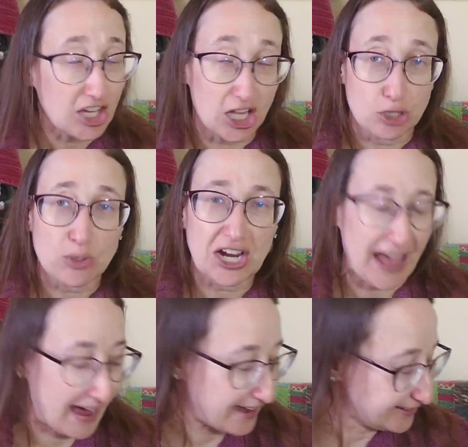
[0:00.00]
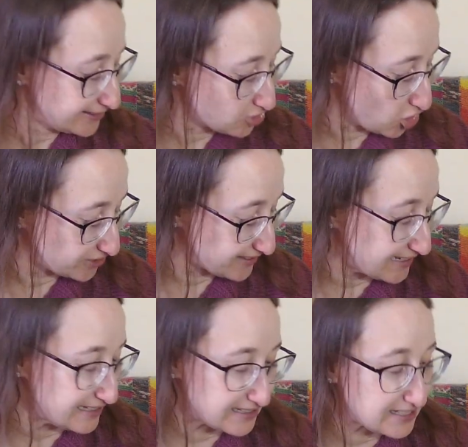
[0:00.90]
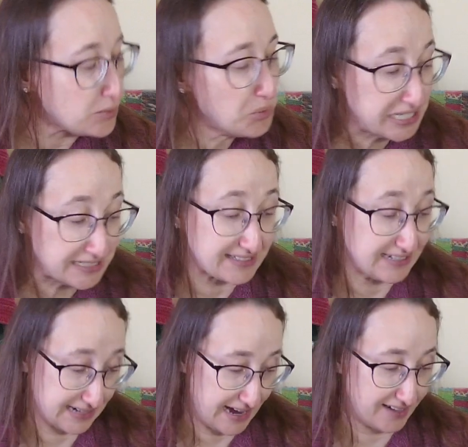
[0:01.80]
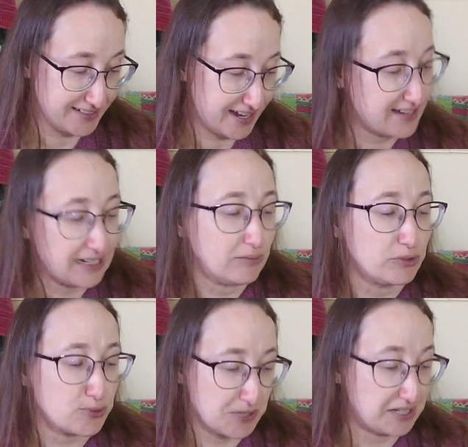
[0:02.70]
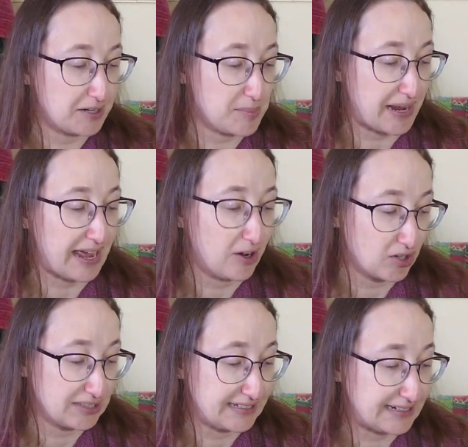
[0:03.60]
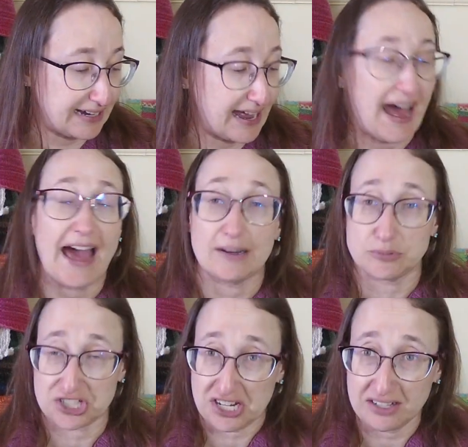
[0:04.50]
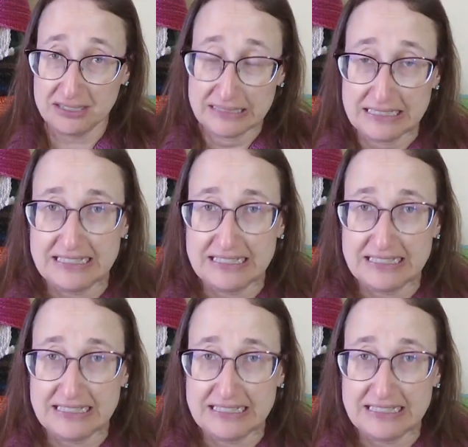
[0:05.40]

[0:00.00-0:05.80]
The colorwork hat is called the Easy Peasy Hat, and it was written by Carolina Adamczyk,